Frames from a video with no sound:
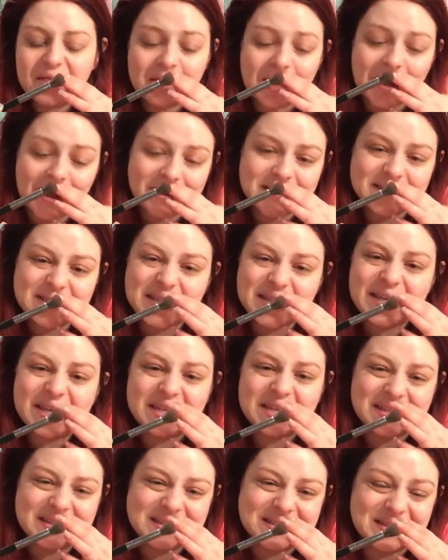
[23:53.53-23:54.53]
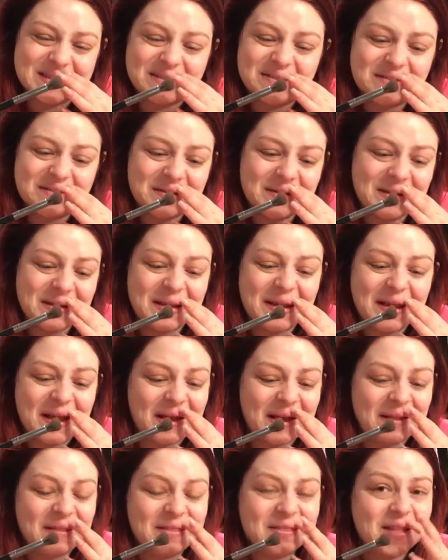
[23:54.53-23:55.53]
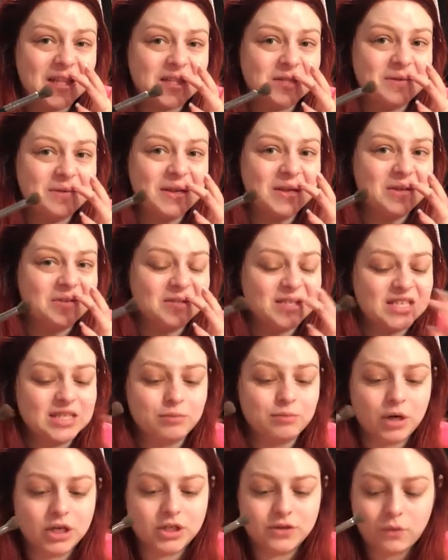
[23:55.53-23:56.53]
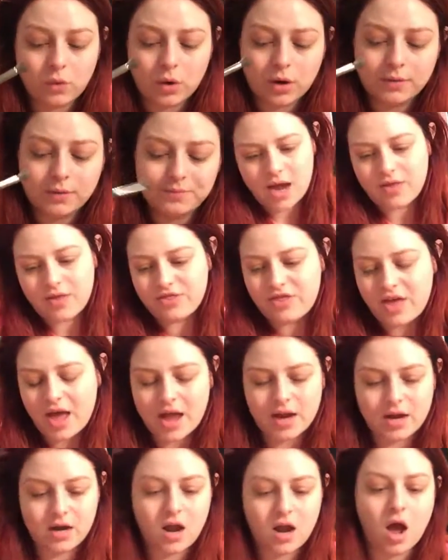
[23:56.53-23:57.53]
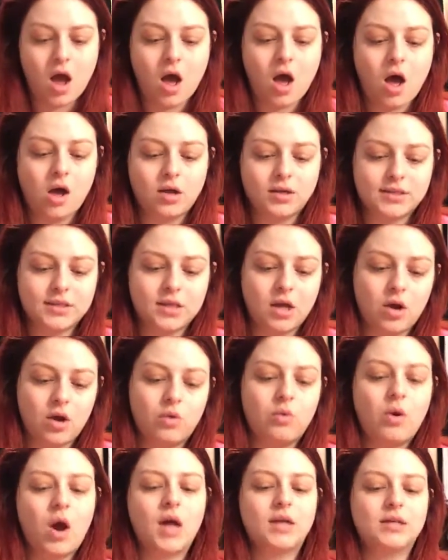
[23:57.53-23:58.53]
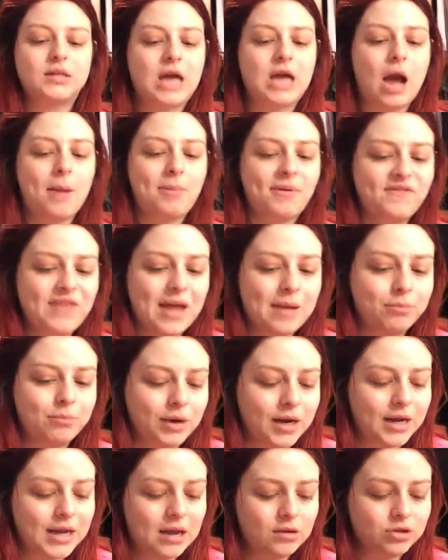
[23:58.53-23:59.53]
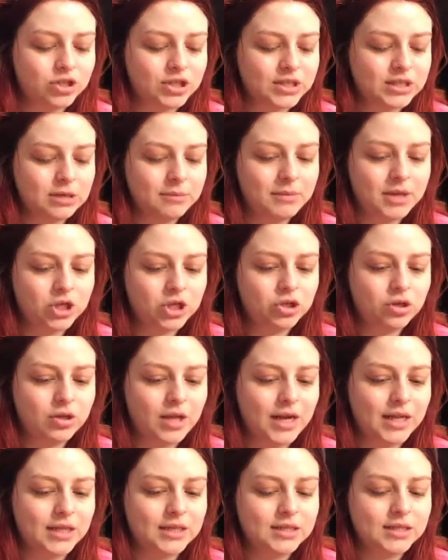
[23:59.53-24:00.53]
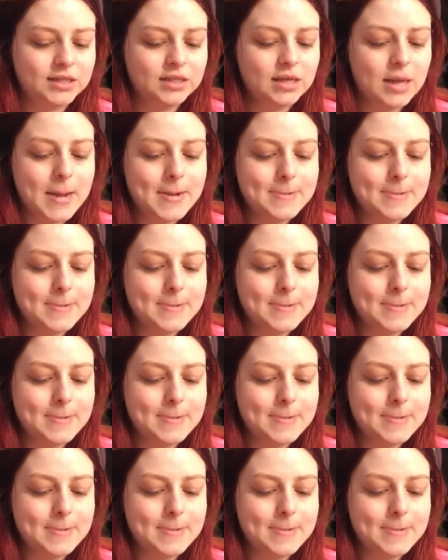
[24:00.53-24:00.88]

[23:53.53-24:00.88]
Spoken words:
That is, yeah, that's what I use this brush for. And then also on top of that breakout, just to make sure that it's,